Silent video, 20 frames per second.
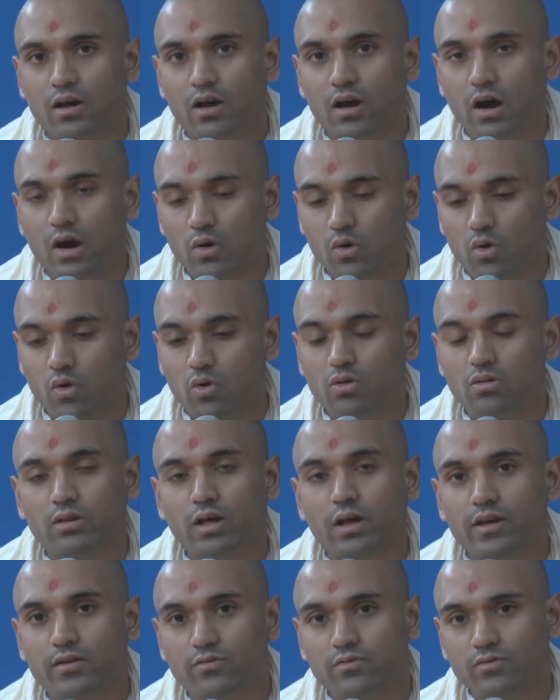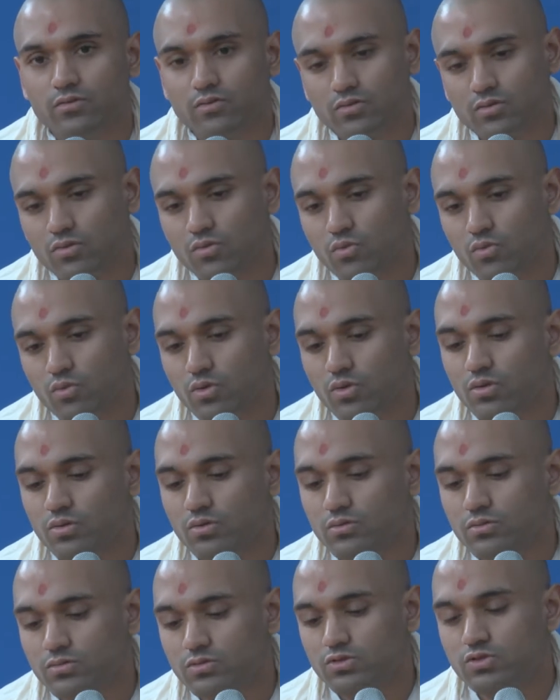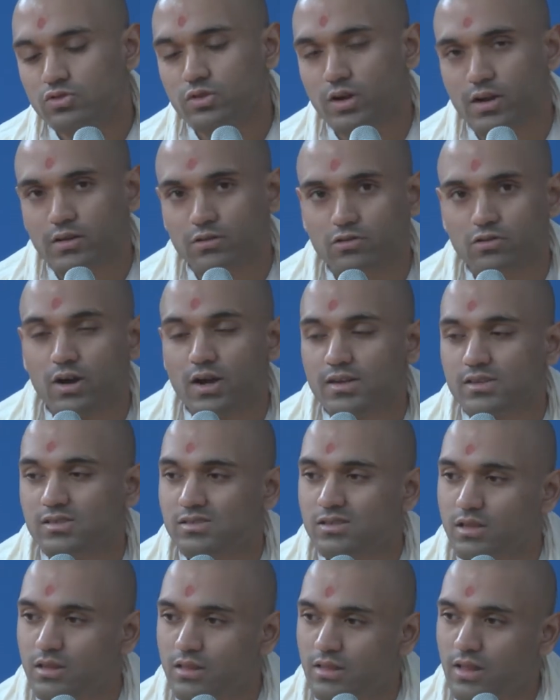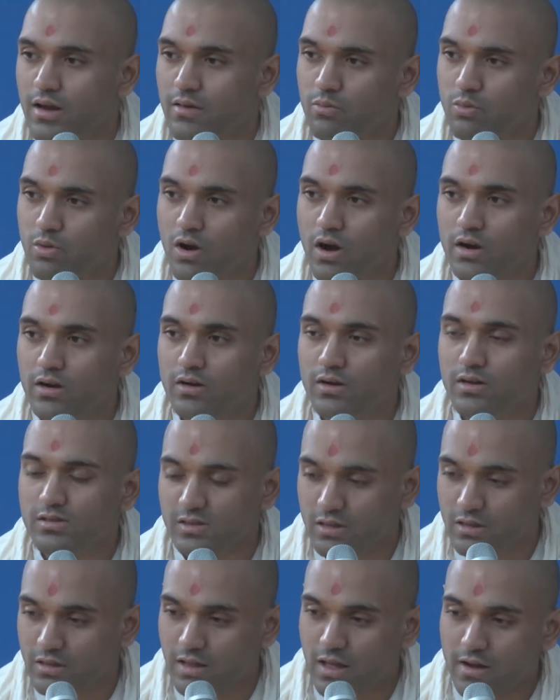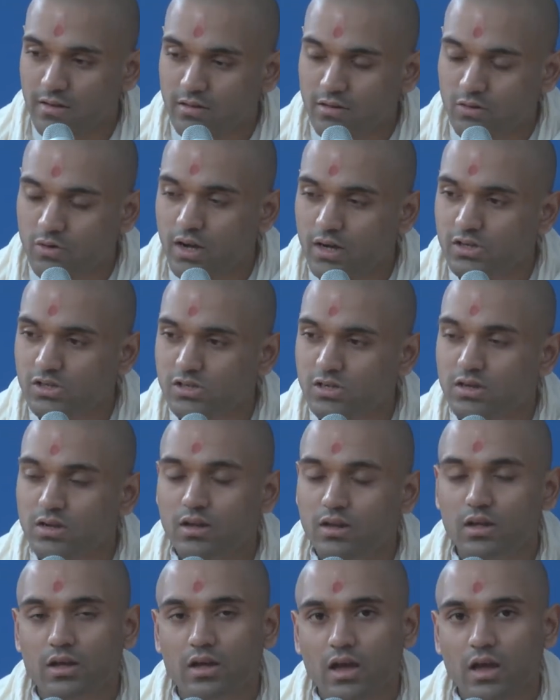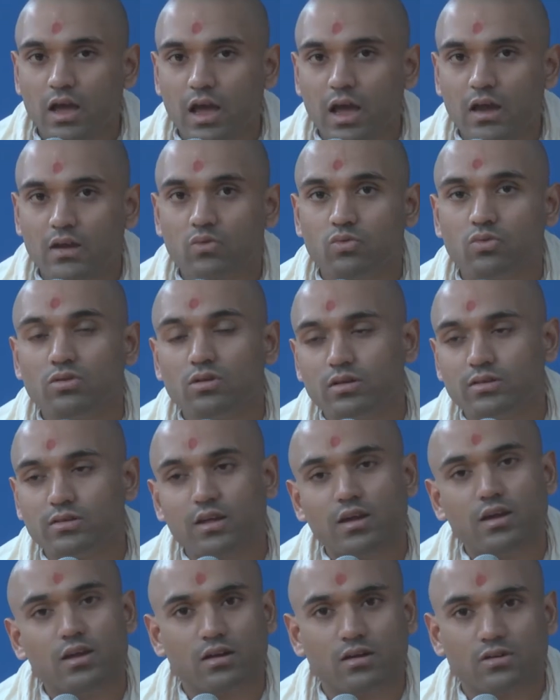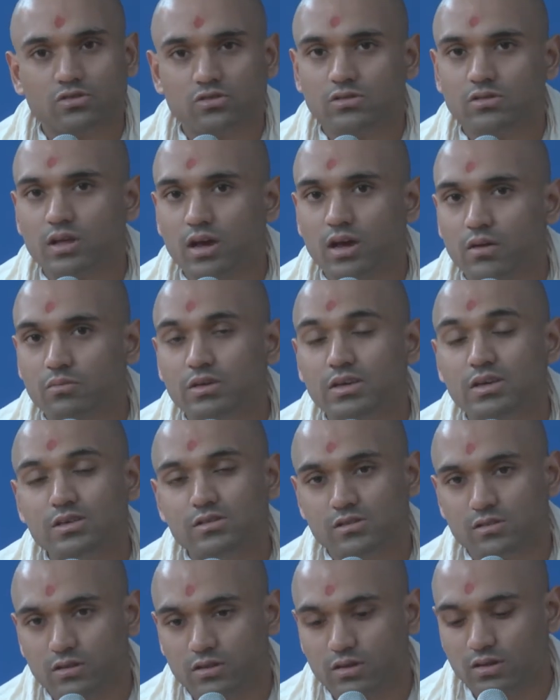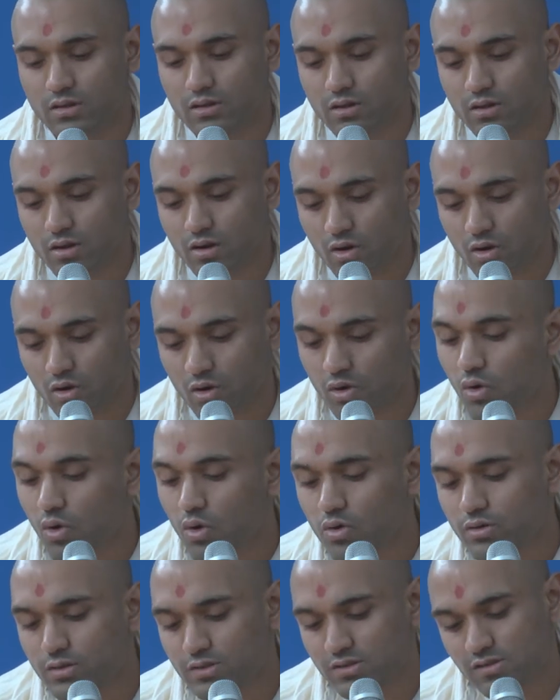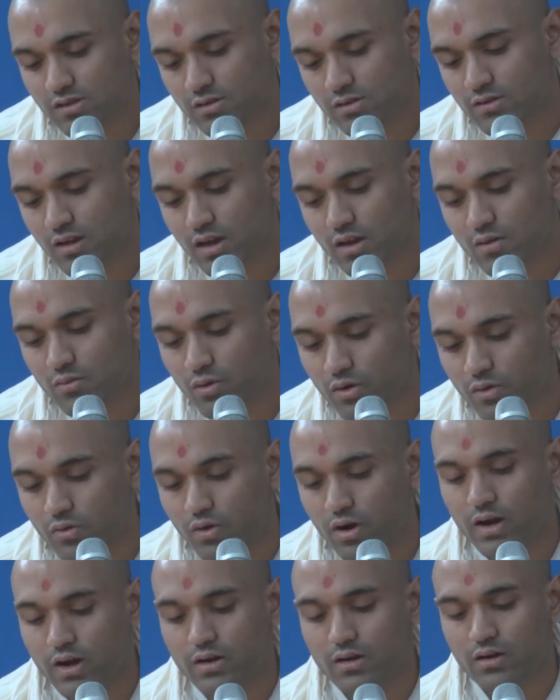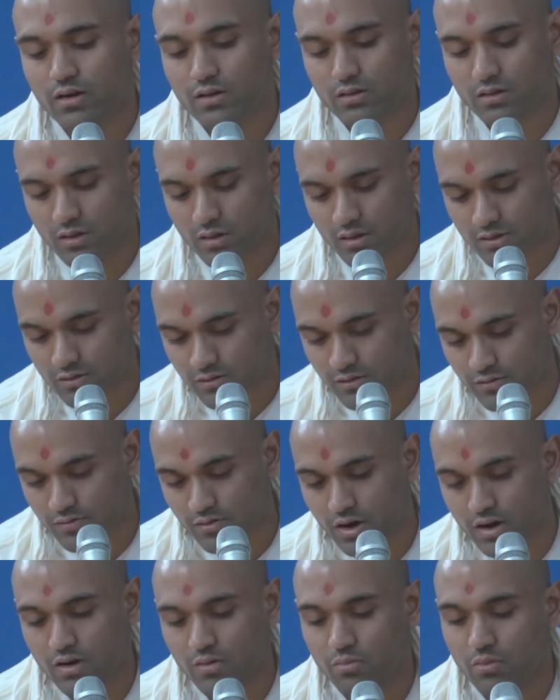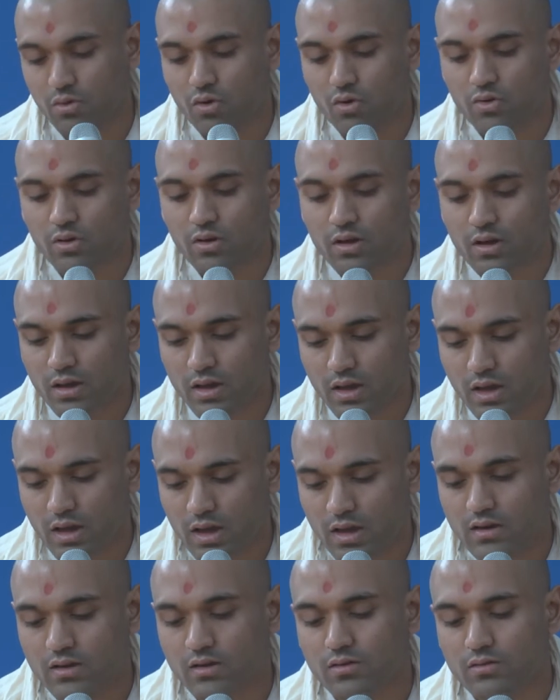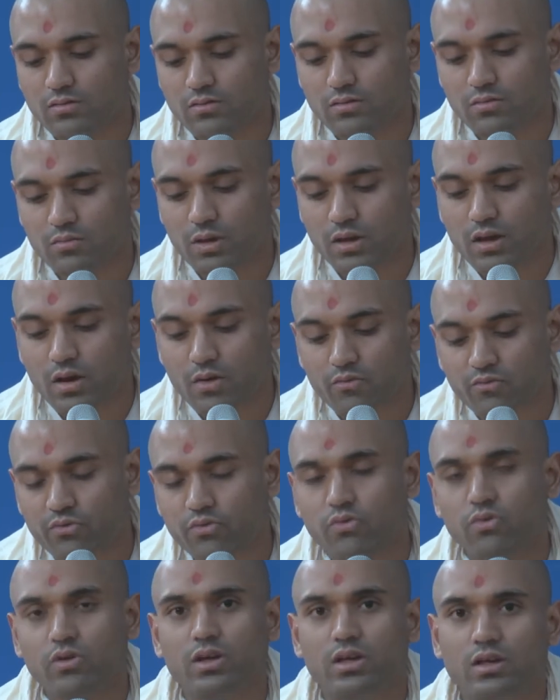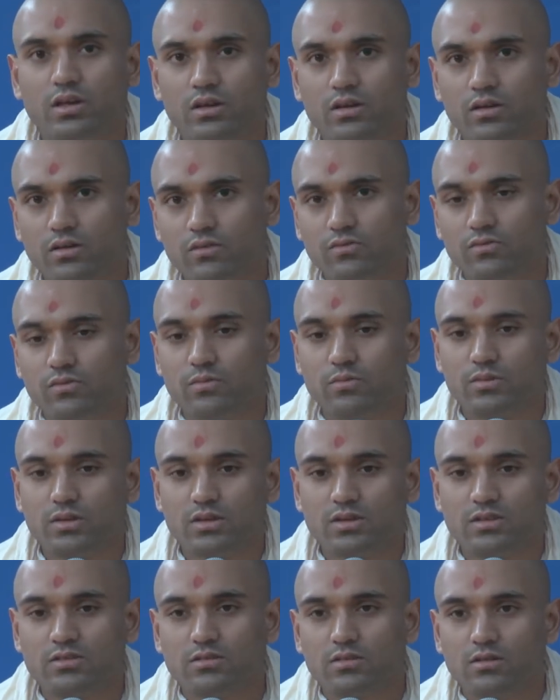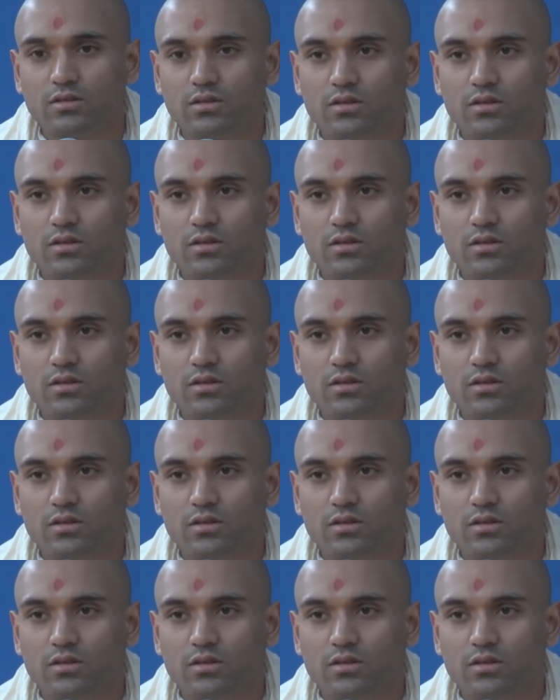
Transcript: our whole life will transgress in that progress, in that direction, and will attain Akshardham easily. Our goal is to attain Bhagwan, his divine abode, and become free from this